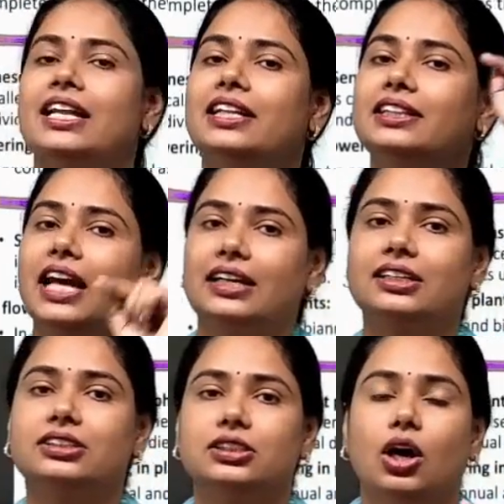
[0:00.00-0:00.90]
that is
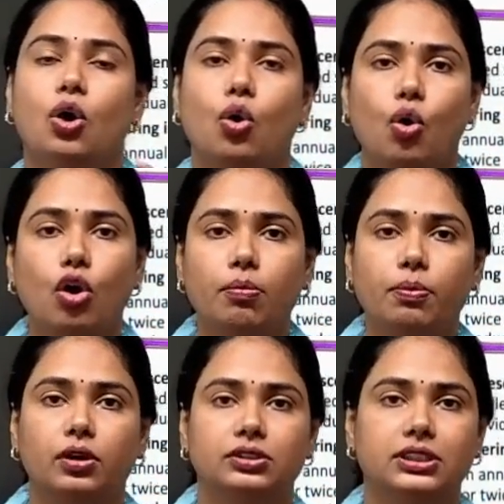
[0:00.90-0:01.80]
the whole
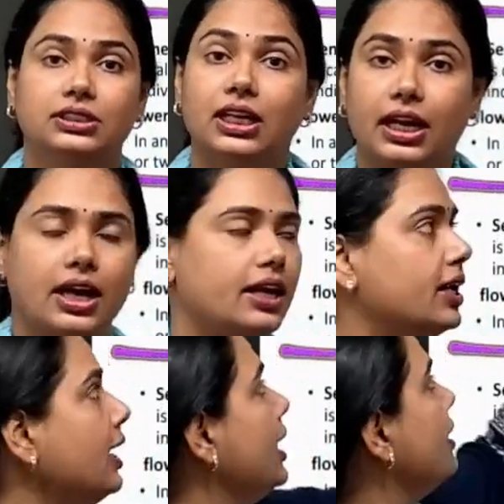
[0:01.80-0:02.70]
process occur in
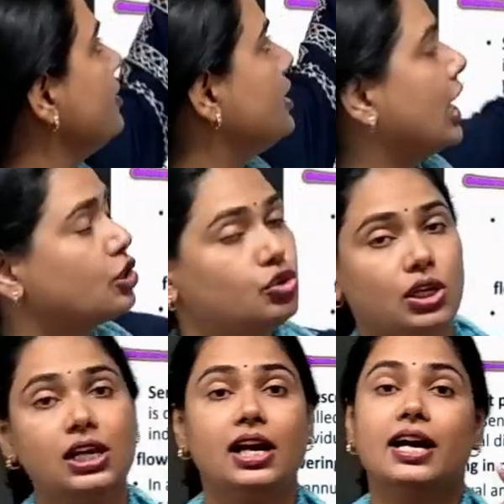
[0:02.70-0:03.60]
sexual
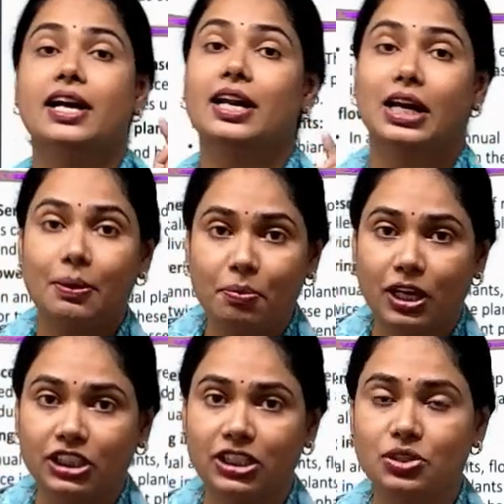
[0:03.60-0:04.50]

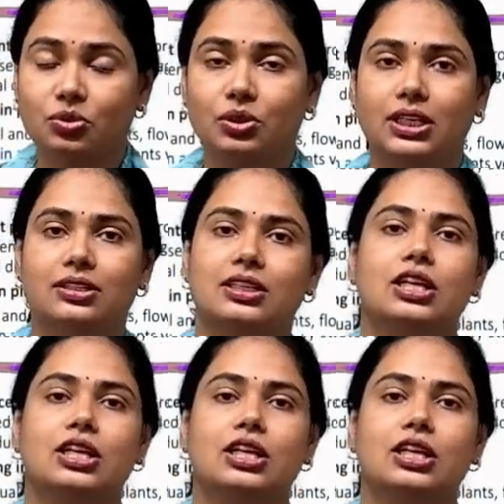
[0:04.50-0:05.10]
reproduction, students.